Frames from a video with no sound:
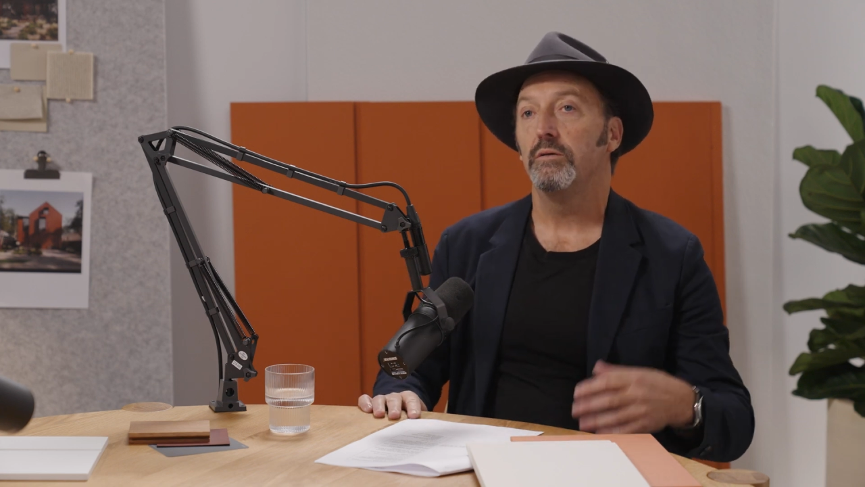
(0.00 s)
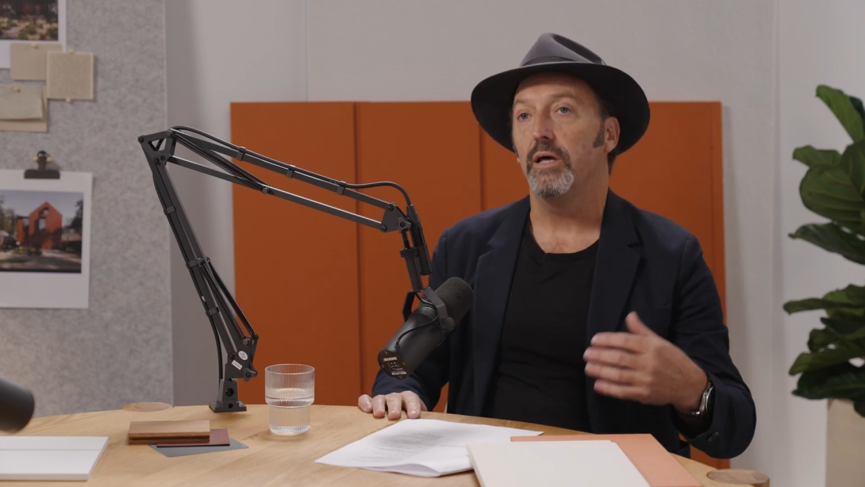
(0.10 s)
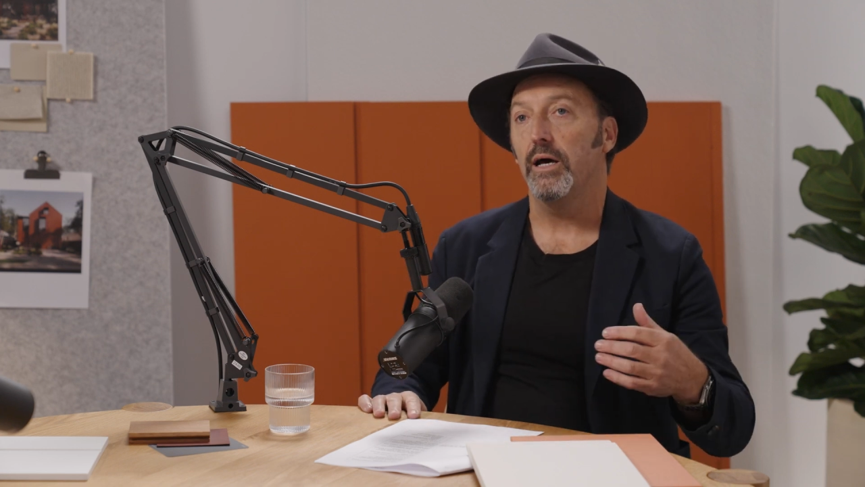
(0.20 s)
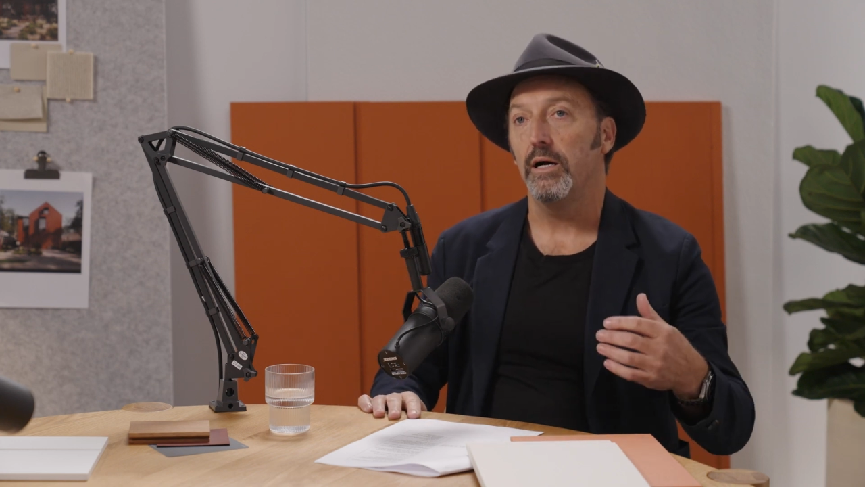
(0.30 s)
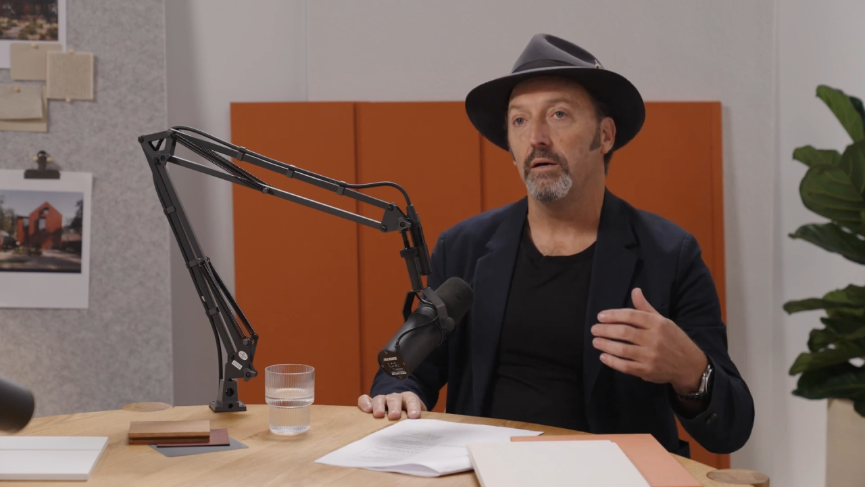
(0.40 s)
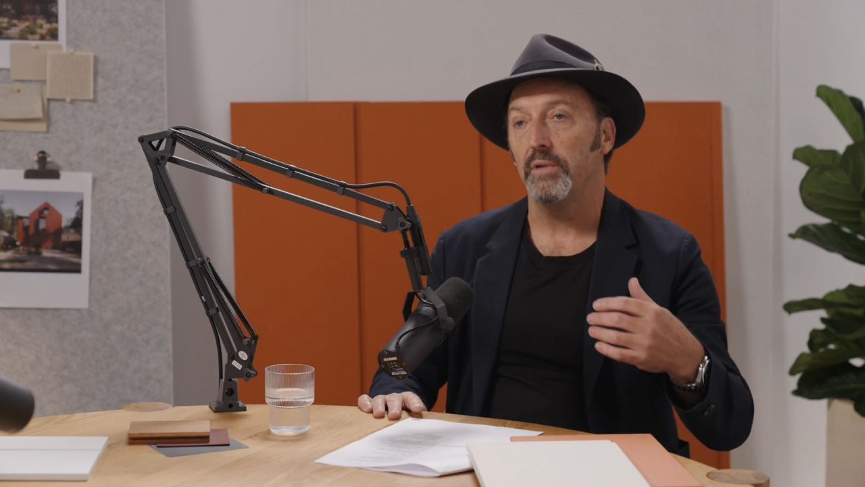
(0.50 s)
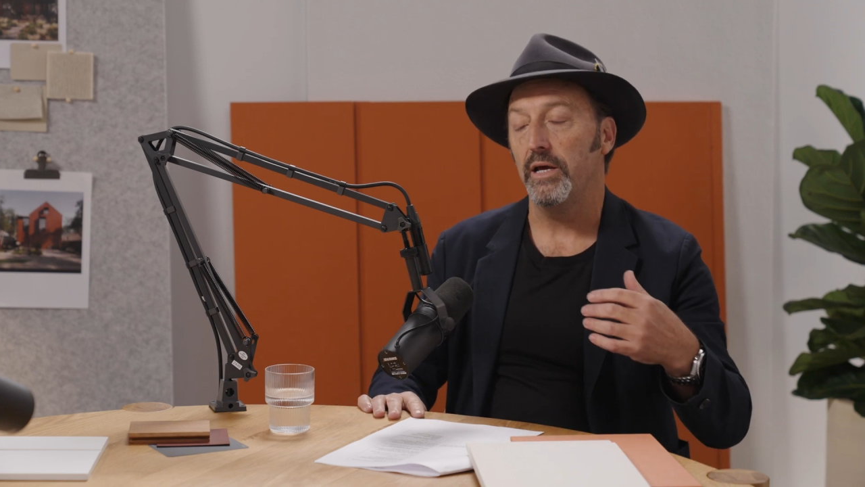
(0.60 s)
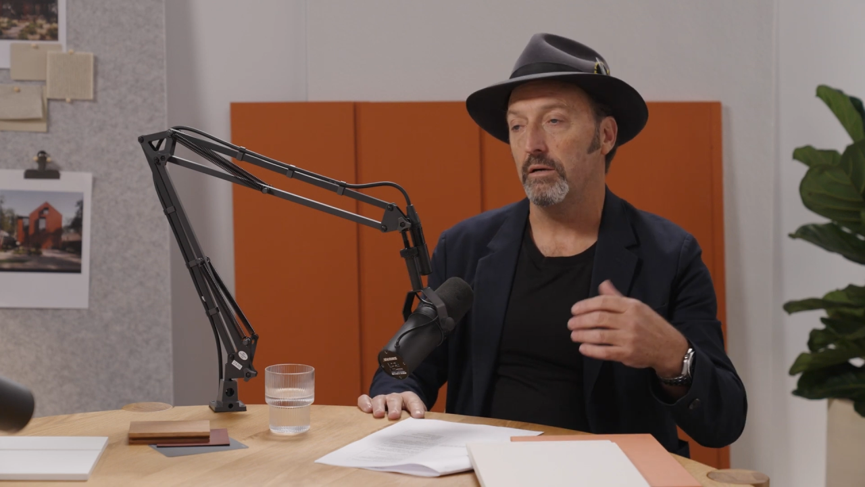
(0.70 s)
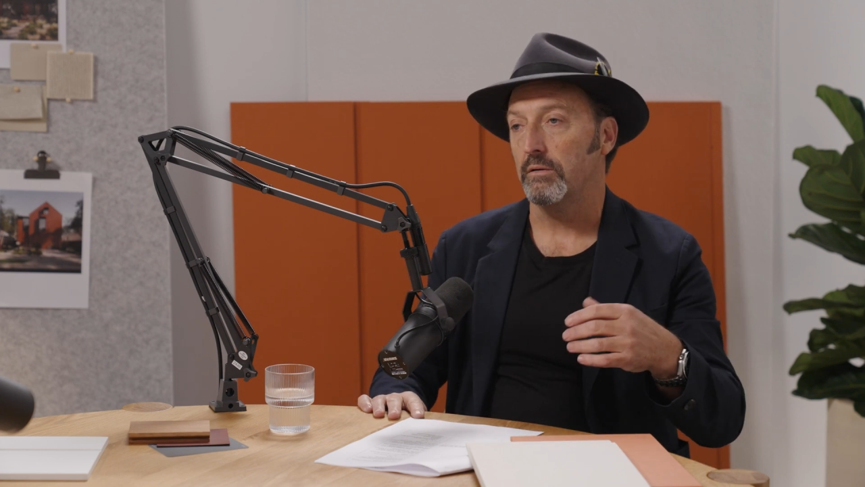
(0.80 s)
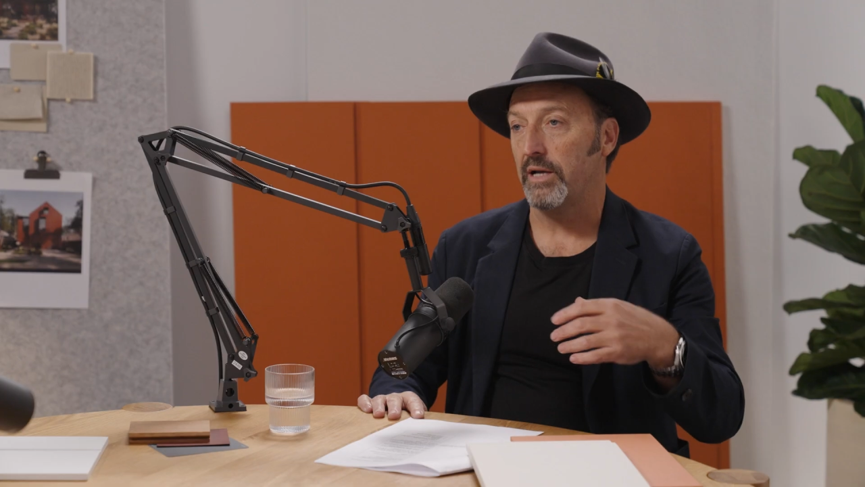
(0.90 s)

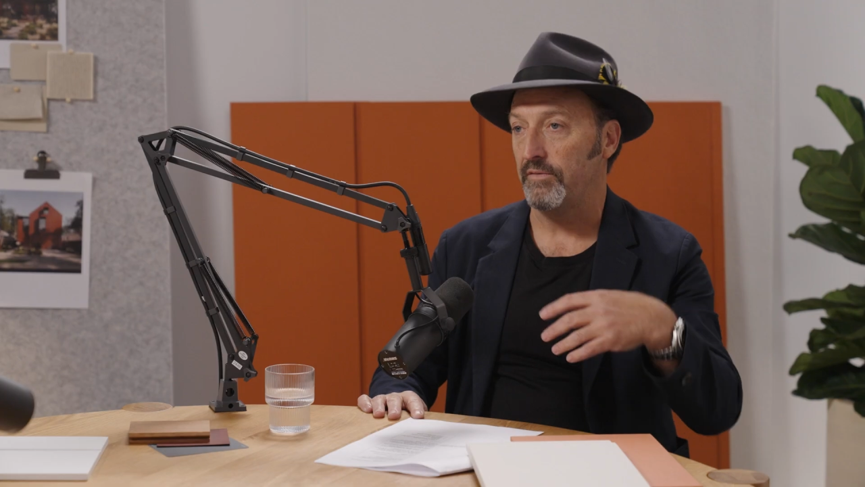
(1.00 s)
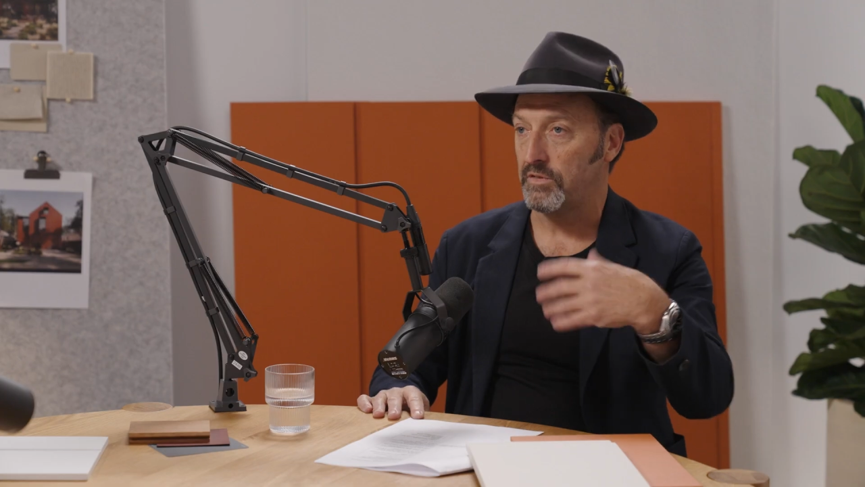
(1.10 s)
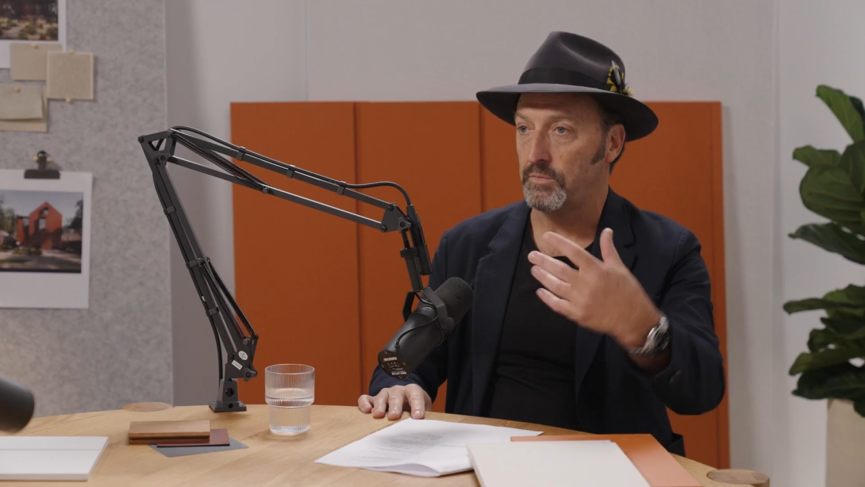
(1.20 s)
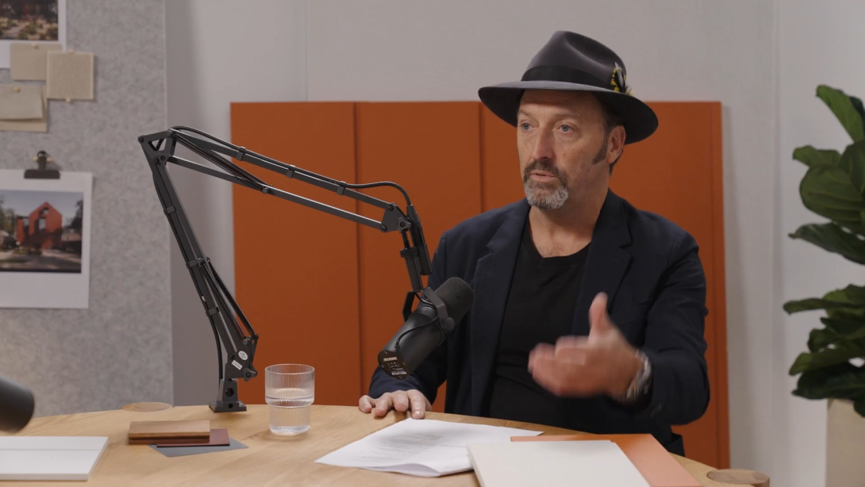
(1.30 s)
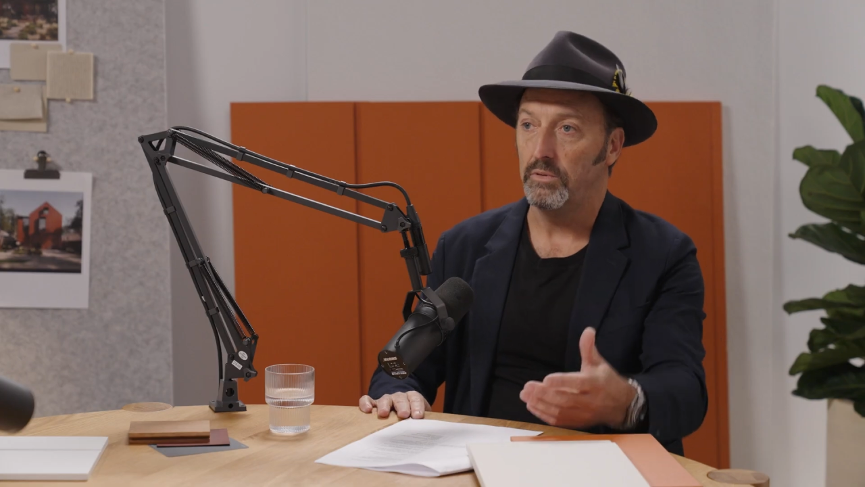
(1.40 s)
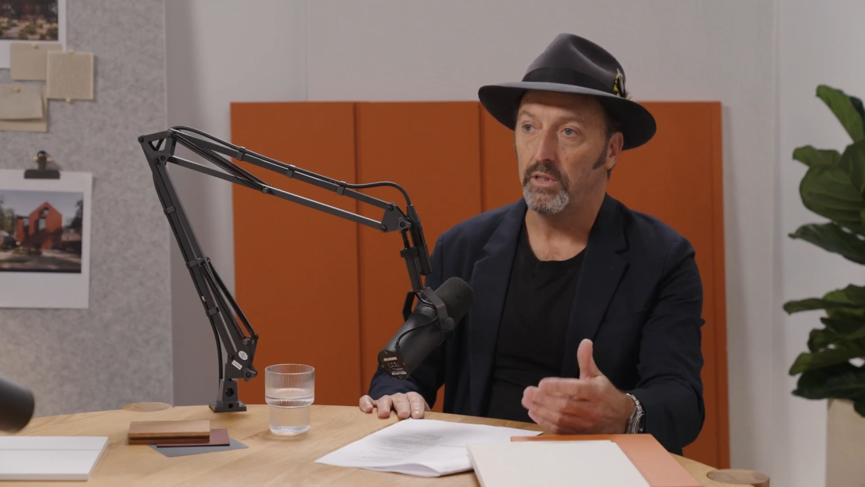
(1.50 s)
how comfortable